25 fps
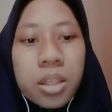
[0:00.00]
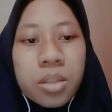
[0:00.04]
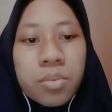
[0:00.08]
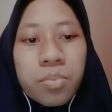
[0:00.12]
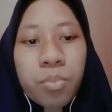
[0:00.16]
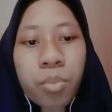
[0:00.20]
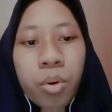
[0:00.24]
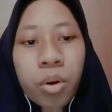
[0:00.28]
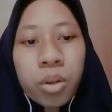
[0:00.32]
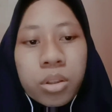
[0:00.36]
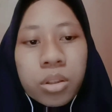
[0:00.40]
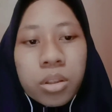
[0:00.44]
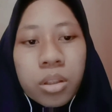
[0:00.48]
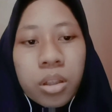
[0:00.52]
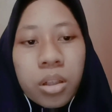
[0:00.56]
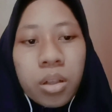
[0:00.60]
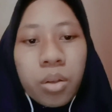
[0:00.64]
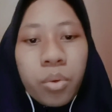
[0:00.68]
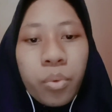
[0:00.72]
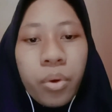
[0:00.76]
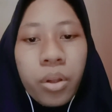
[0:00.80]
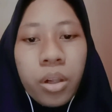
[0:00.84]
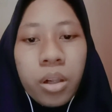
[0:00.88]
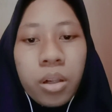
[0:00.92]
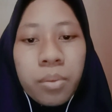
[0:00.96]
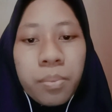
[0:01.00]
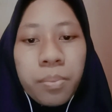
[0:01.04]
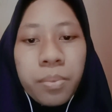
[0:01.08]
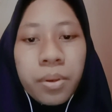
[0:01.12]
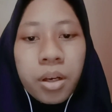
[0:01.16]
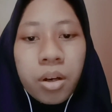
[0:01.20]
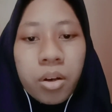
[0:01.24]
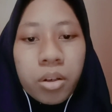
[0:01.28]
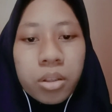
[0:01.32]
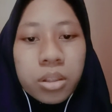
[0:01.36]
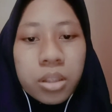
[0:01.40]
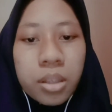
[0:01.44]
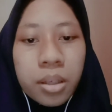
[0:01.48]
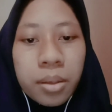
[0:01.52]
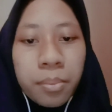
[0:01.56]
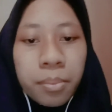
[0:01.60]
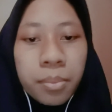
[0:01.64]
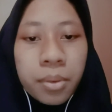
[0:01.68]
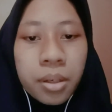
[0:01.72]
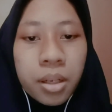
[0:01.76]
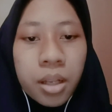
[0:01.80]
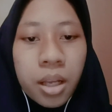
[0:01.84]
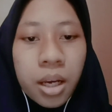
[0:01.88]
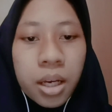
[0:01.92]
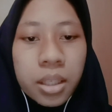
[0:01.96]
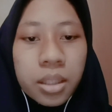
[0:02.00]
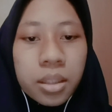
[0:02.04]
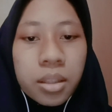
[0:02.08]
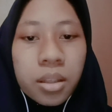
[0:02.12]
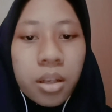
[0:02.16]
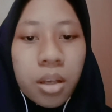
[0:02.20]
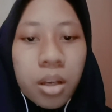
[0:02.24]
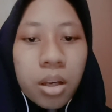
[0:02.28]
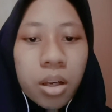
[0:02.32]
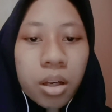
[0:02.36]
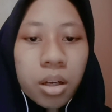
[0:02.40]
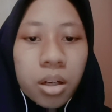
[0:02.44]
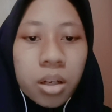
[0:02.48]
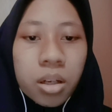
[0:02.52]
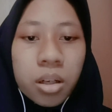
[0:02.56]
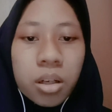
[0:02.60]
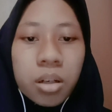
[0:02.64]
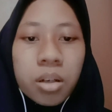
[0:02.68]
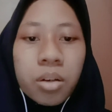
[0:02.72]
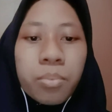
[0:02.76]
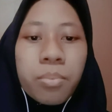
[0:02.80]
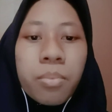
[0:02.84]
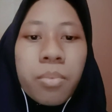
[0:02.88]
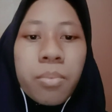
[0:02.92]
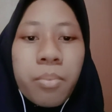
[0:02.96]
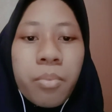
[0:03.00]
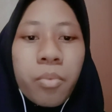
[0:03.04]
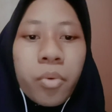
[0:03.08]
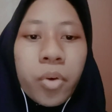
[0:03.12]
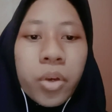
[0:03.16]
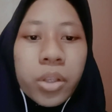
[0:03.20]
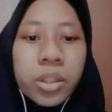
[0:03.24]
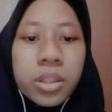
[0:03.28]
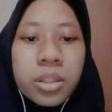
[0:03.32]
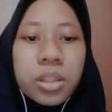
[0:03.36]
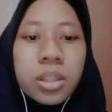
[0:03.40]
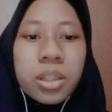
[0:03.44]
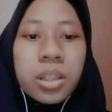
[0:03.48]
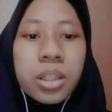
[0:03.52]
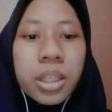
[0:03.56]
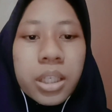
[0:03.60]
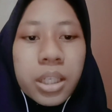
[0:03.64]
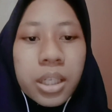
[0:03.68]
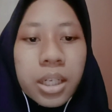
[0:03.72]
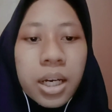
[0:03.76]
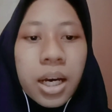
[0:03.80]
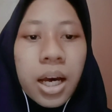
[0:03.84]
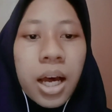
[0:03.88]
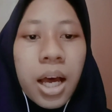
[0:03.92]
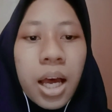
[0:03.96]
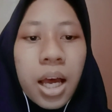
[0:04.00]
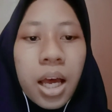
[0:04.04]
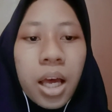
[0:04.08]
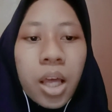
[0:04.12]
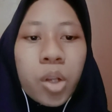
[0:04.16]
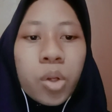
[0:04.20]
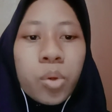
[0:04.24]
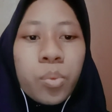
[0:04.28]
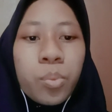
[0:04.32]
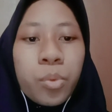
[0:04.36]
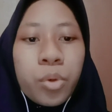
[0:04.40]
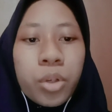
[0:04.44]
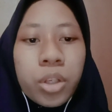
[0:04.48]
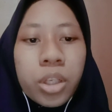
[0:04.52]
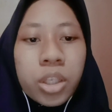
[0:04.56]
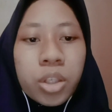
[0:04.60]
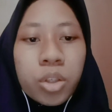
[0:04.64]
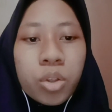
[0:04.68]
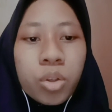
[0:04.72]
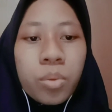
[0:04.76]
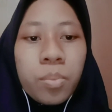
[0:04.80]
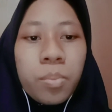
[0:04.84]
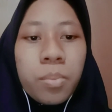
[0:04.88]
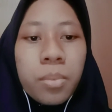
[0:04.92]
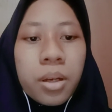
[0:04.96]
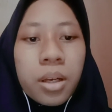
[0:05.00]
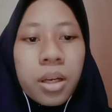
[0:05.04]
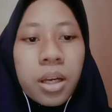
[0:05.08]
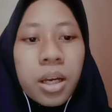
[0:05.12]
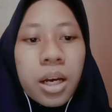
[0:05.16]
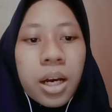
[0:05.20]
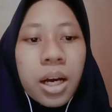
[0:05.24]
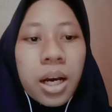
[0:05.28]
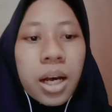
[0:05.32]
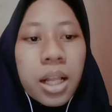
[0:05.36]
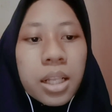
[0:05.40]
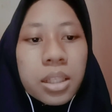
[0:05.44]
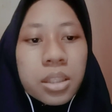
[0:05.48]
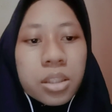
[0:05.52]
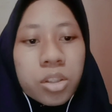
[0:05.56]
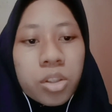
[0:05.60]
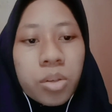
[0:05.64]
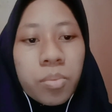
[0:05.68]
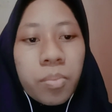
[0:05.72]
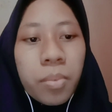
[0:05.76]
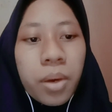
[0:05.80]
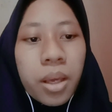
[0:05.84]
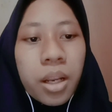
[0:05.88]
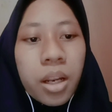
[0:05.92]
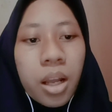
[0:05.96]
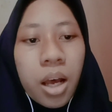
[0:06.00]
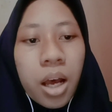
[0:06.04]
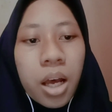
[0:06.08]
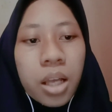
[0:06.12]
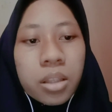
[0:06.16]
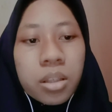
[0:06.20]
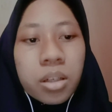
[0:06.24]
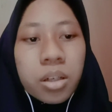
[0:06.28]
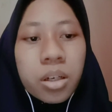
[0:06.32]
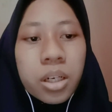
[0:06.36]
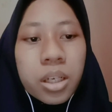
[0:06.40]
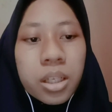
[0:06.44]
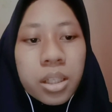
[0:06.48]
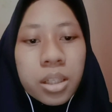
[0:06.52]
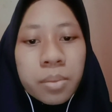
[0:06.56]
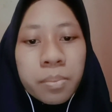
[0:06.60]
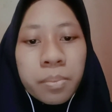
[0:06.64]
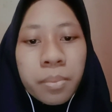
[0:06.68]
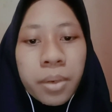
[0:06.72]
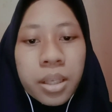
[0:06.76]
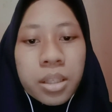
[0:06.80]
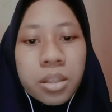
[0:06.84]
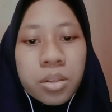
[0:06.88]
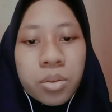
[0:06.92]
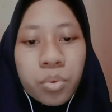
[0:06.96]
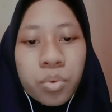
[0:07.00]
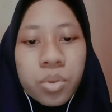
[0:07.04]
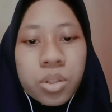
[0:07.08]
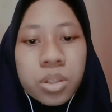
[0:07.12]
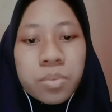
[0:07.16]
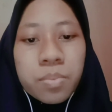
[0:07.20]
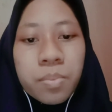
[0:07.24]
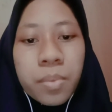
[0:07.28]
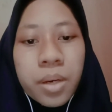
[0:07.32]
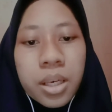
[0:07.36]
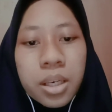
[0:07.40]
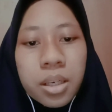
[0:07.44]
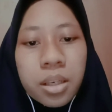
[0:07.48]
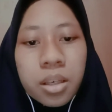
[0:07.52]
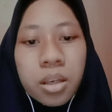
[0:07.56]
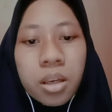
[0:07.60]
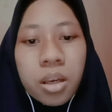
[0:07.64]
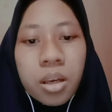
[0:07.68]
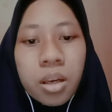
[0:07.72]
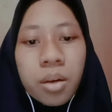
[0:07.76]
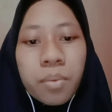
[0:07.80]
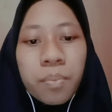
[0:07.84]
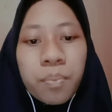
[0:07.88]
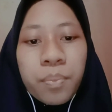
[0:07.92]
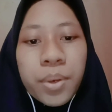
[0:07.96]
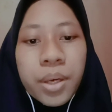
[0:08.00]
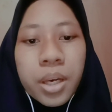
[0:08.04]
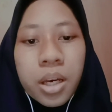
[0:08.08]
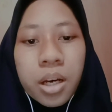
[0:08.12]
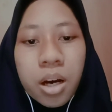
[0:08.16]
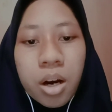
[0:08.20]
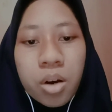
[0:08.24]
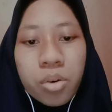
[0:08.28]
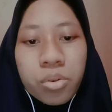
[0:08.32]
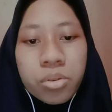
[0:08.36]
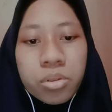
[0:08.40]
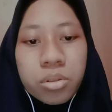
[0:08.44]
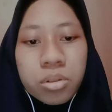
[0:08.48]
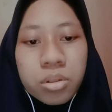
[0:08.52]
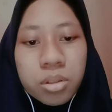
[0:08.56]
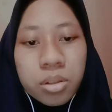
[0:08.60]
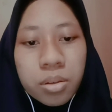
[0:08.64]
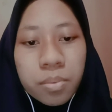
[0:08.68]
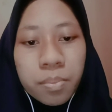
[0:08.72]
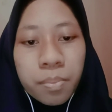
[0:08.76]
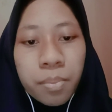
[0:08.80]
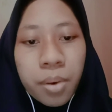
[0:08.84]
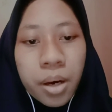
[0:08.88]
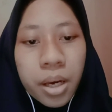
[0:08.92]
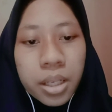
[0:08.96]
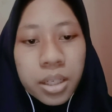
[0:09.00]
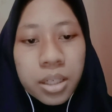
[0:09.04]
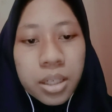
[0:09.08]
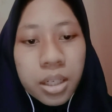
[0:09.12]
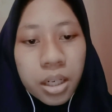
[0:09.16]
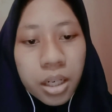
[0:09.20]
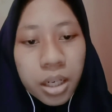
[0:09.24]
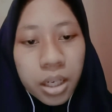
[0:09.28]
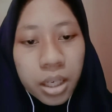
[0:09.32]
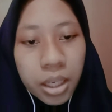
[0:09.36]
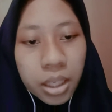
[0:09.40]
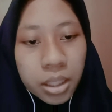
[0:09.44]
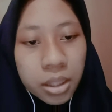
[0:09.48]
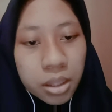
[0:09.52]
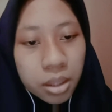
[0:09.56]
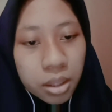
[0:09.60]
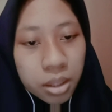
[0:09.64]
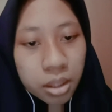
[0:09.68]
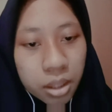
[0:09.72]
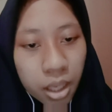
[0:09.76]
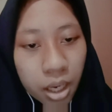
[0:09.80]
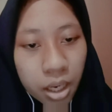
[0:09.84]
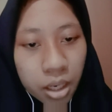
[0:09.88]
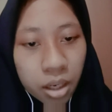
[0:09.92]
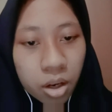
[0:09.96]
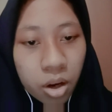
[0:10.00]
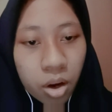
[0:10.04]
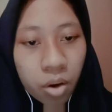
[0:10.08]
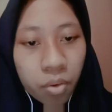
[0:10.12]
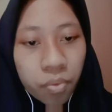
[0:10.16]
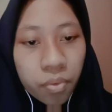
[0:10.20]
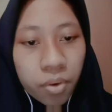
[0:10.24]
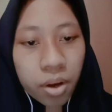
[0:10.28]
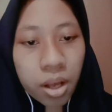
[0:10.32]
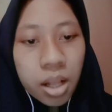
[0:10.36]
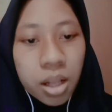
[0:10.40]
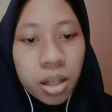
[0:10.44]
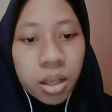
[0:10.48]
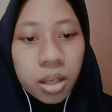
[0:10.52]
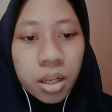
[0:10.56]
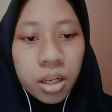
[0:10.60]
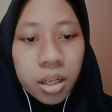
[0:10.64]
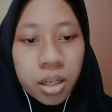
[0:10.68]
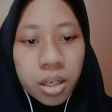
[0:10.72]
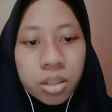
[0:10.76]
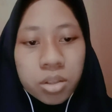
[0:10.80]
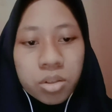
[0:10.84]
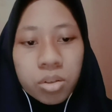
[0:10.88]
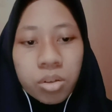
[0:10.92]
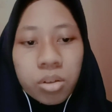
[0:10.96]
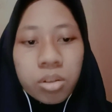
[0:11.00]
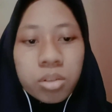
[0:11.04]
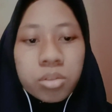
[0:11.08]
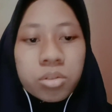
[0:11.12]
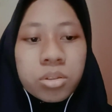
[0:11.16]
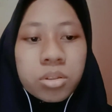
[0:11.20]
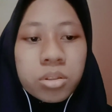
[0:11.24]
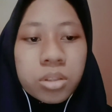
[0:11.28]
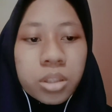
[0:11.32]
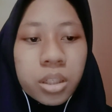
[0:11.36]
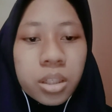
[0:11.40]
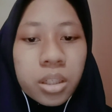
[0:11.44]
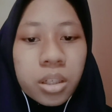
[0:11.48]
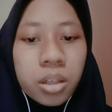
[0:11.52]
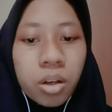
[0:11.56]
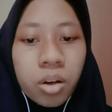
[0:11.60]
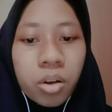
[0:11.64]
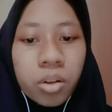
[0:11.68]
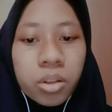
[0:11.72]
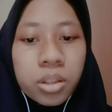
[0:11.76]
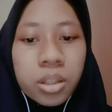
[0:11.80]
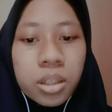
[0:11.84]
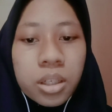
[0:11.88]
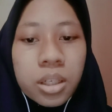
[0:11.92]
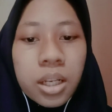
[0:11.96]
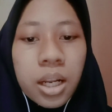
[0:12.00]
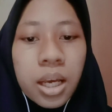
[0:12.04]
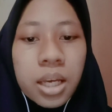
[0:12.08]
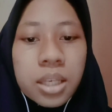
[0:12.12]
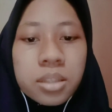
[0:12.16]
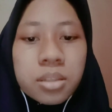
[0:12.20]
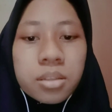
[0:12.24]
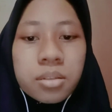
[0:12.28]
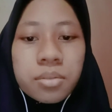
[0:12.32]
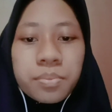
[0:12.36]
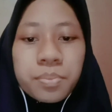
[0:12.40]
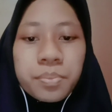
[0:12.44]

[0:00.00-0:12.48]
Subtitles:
bottle will be contaminated with silica, aluminum, calcium, and other elements which may be caused by the attack of alkaline solution on the glass.